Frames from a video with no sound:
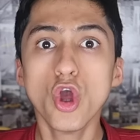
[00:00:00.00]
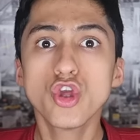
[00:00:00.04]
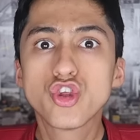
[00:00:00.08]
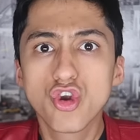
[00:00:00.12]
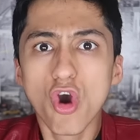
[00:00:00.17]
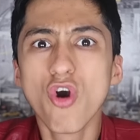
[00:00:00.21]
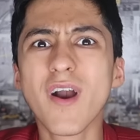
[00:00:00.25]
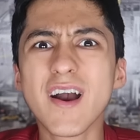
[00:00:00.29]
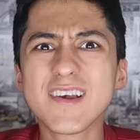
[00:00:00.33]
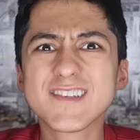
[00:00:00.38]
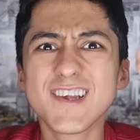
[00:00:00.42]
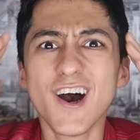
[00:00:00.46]

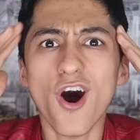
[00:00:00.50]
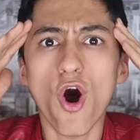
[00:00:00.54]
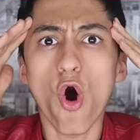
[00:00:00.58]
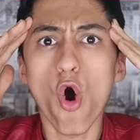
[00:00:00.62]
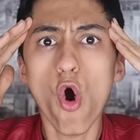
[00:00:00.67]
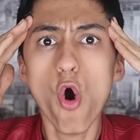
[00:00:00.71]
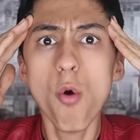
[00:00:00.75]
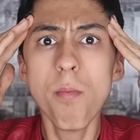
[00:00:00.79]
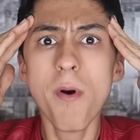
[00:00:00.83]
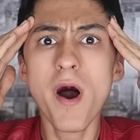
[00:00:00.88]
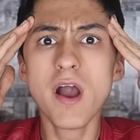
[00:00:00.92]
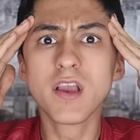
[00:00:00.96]
Yo, guys.
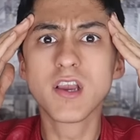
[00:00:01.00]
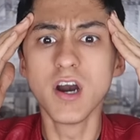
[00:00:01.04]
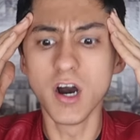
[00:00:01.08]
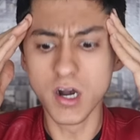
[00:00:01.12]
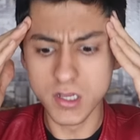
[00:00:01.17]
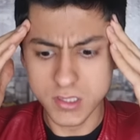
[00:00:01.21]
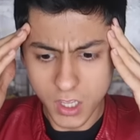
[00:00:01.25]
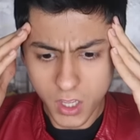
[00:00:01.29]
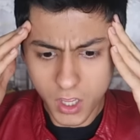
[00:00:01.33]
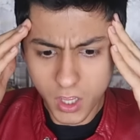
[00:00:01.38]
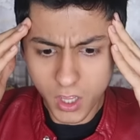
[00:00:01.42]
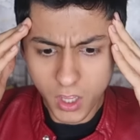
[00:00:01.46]
Oh my
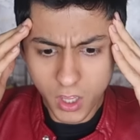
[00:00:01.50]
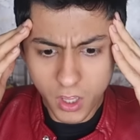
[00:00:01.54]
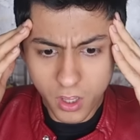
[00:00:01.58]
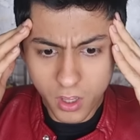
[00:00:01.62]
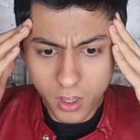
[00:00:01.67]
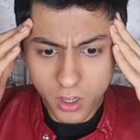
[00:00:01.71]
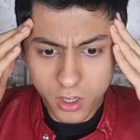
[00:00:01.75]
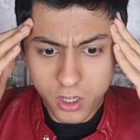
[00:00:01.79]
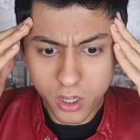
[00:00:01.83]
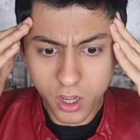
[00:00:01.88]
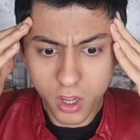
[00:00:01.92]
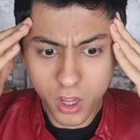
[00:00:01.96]
god.
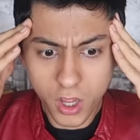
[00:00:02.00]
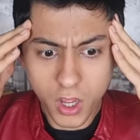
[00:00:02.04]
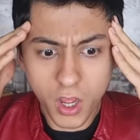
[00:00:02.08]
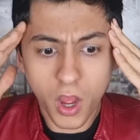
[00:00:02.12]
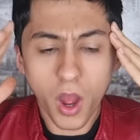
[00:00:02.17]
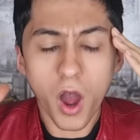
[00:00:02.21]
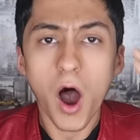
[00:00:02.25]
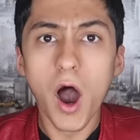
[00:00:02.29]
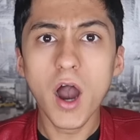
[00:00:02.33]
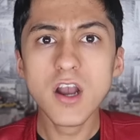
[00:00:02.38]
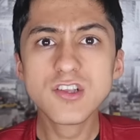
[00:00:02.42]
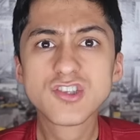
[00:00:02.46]

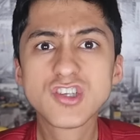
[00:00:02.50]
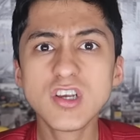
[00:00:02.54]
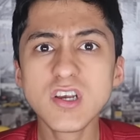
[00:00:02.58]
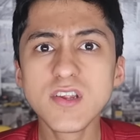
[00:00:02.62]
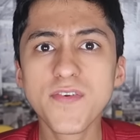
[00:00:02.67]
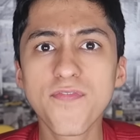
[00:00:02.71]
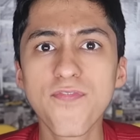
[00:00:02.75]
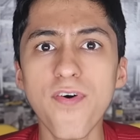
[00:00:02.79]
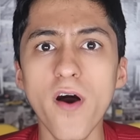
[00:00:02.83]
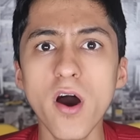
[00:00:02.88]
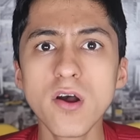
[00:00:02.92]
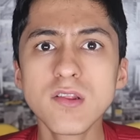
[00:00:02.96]
I
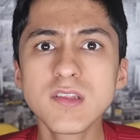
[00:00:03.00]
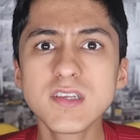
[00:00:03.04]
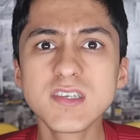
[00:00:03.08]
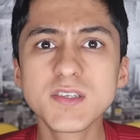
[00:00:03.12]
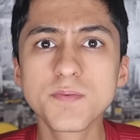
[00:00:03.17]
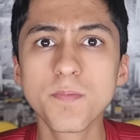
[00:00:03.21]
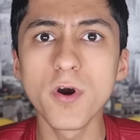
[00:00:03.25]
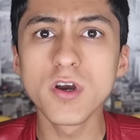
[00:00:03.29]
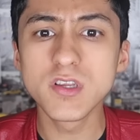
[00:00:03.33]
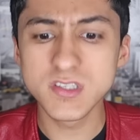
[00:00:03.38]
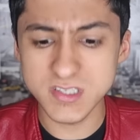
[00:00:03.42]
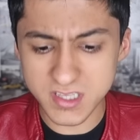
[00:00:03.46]
just found this
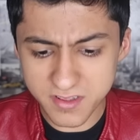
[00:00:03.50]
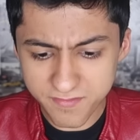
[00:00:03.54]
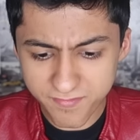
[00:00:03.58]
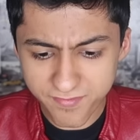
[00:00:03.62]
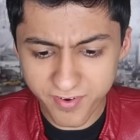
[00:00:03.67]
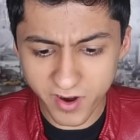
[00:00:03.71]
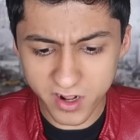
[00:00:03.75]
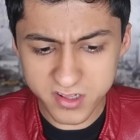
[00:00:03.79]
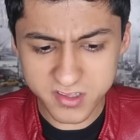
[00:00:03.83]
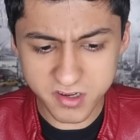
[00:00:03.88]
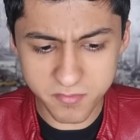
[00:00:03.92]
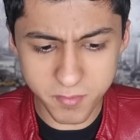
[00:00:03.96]
box in
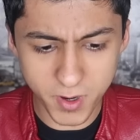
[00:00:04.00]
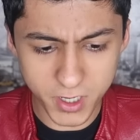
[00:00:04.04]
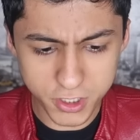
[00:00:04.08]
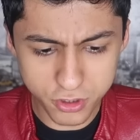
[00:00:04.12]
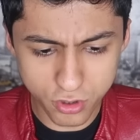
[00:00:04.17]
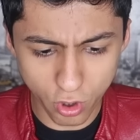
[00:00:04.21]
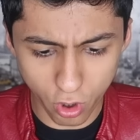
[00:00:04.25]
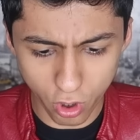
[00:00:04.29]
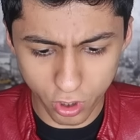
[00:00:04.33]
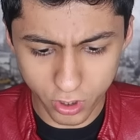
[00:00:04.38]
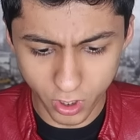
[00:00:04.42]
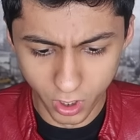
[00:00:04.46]
front of my
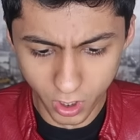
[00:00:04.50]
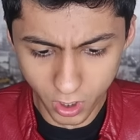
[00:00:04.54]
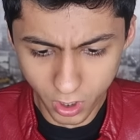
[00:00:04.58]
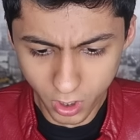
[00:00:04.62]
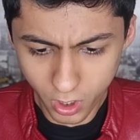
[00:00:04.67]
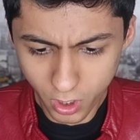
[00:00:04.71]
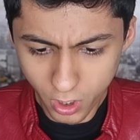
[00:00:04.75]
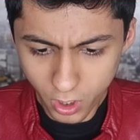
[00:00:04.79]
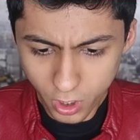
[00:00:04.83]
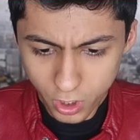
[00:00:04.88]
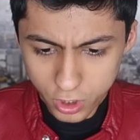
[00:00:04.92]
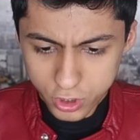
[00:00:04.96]
door.
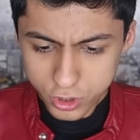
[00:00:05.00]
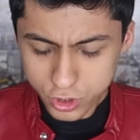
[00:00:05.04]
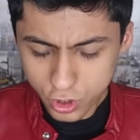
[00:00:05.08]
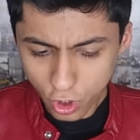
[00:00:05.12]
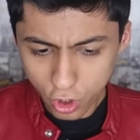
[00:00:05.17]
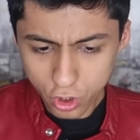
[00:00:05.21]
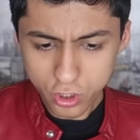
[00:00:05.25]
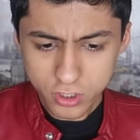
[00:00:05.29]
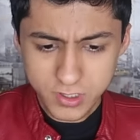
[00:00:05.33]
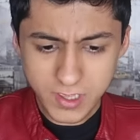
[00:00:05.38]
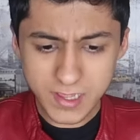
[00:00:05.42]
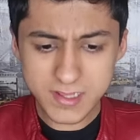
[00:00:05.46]
Yo,
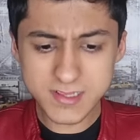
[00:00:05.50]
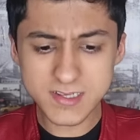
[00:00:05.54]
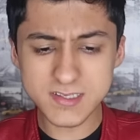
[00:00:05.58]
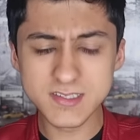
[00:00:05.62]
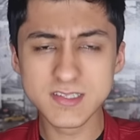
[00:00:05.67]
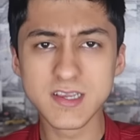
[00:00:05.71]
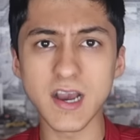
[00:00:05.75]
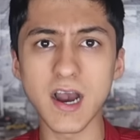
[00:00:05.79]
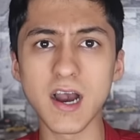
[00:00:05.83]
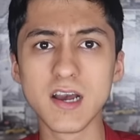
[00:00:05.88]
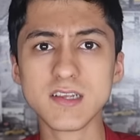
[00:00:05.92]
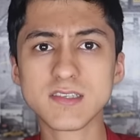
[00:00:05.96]
look at
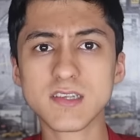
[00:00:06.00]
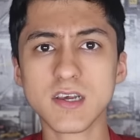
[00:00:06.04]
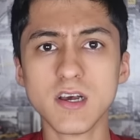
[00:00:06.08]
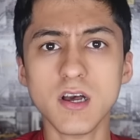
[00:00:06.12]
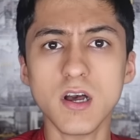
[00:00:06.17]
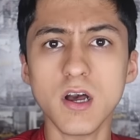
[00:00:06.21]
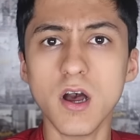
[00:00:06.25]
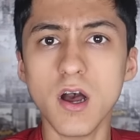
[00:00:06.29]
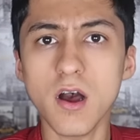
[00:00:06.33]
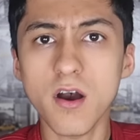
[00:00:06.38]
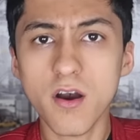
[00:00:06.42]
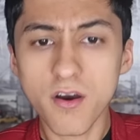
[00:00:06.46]
this, guys.
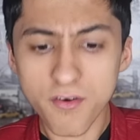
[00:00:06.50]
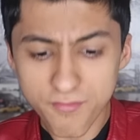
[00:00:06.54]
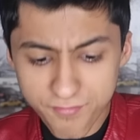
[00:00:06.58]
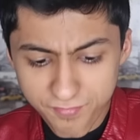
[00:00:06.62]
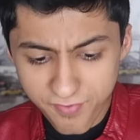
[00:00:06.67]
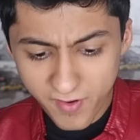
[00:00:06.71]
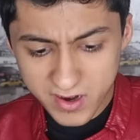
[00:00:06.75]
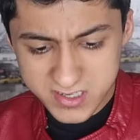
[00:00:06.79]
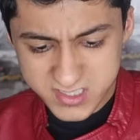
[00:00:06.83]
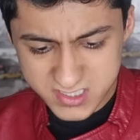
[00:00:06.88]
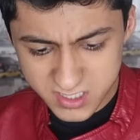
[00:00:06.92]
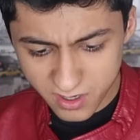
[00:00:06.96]

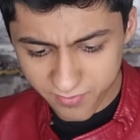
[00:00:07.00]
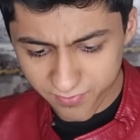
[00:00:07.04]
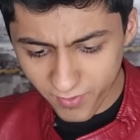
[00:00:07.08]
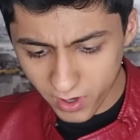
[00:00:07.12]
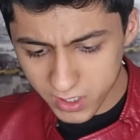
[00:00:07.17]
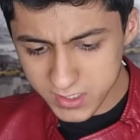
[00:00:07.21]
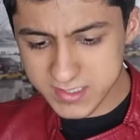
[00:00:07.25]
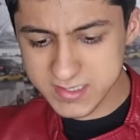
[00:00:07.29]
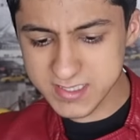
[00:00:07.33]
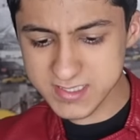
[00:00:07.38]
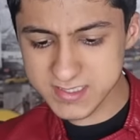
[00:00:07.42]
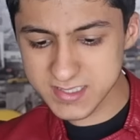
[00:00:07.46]
First of
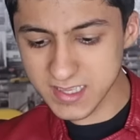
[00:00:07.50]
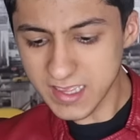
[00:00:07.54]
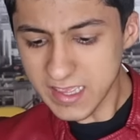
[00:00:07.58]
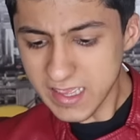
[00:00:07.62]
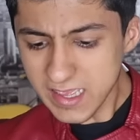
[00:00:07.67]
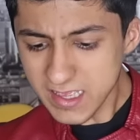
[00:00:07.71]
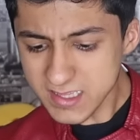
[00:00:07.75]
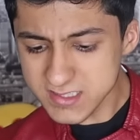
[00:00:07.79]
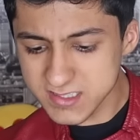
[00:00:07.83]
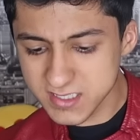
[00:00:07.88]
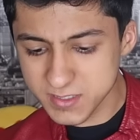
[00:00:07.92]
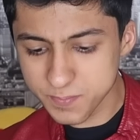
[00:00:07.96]
all, it is
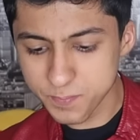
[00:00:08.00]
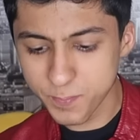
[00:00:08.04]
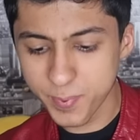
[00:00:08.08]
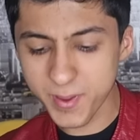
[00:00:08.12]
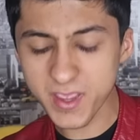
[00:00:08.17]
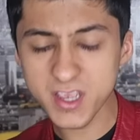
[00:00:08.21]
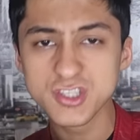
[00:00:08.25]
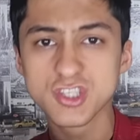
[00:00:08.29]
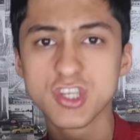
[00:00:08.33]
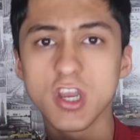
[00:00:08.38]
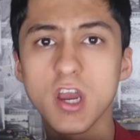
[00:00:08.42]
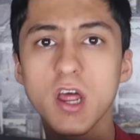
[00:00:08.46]
Eat's
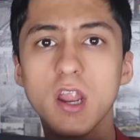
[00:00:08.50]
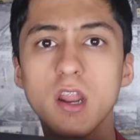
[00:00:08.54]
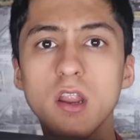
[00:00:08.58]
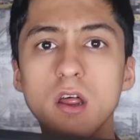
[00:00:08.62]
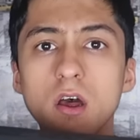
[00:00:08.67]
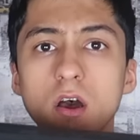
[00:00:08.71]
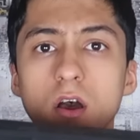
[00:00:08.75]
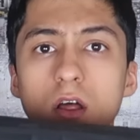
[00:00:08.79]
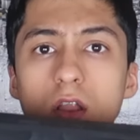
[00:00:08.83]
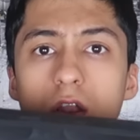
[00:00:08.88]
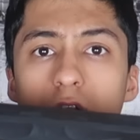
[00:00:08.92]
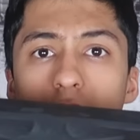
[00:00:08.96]

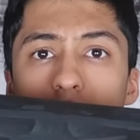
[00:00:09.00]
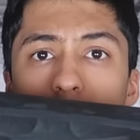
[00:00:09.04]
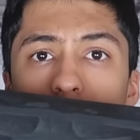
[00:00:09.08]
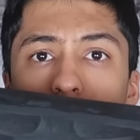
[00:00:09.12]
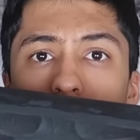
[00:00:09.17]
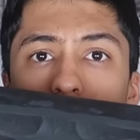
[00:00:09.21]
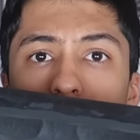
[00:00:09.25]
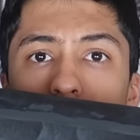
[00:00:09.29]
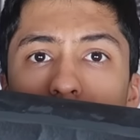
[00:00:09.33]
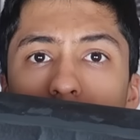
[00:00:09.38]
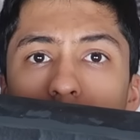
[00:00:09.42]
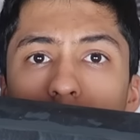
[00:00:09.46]
picture.
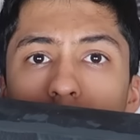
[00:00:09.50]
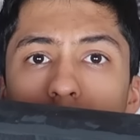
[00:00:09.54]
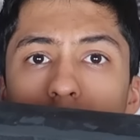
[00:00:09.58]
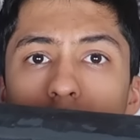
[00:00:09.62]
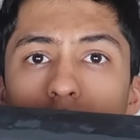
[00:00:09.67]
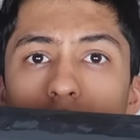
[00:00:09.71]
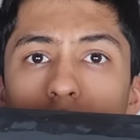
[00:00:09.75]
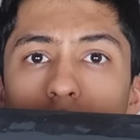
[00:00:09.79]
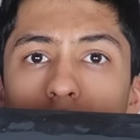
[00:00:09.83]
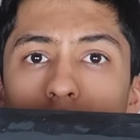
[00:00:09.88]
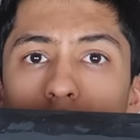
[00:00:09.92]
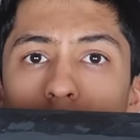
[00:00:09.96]
Look.
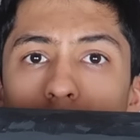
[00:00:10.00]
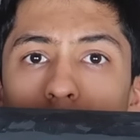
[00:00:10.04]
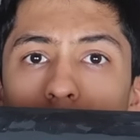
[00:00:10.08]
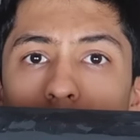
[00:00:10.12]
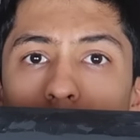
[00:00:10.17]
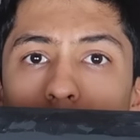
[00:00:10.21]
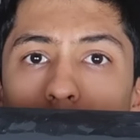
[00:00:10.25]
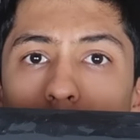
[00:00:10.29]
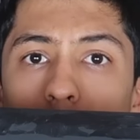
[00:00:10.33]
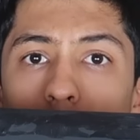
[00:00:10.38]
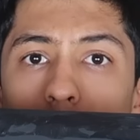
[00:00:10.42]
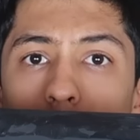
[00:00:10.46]

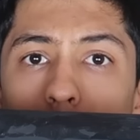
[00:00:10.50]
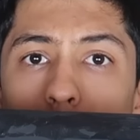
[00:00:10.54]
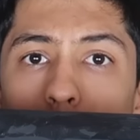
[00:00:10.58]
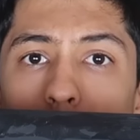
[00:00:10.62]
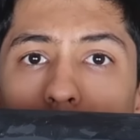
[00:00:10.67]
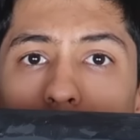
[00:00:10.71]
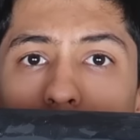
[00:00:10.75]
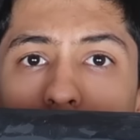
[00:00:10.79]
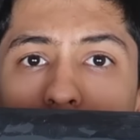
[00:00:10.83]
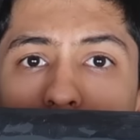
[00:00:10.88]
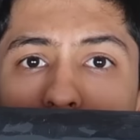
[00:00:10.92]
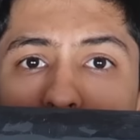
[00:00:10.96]
Oh
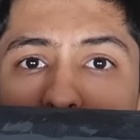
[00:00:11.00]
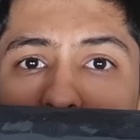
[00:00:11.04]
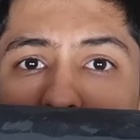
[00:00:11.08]
my god.